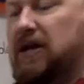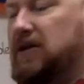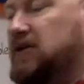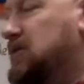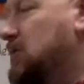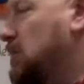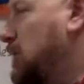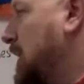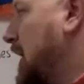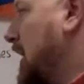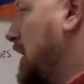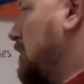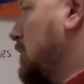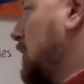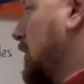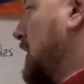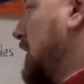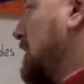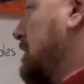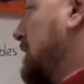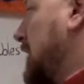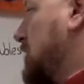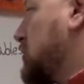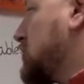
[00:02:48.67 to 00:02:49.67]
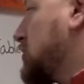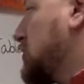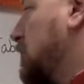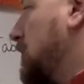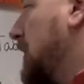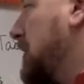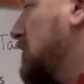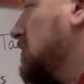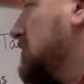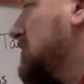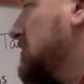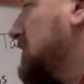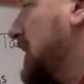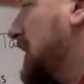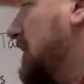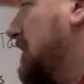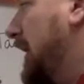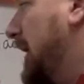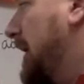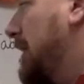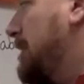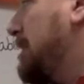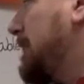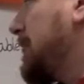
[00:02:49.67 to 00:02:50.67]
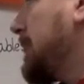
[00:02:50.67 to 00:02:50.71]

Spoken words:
So we got to really make sure we understand that.